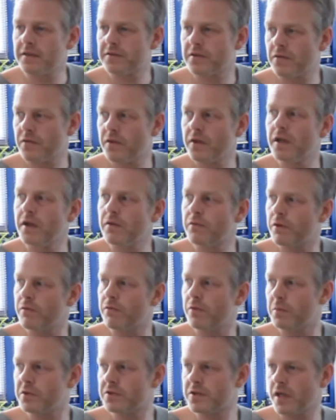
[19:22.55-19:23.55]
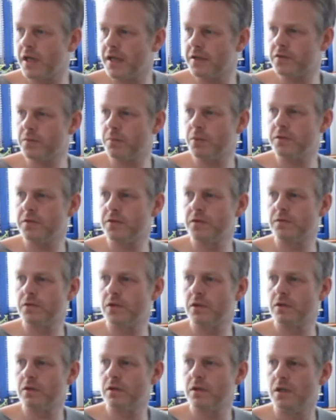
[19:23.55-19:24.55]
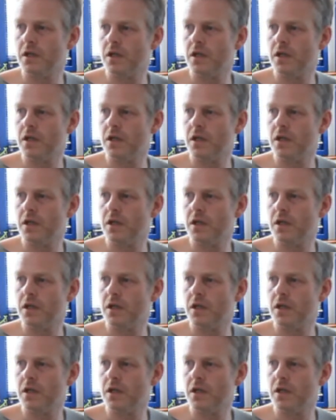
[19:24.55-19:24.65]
So think of it from a science point of view.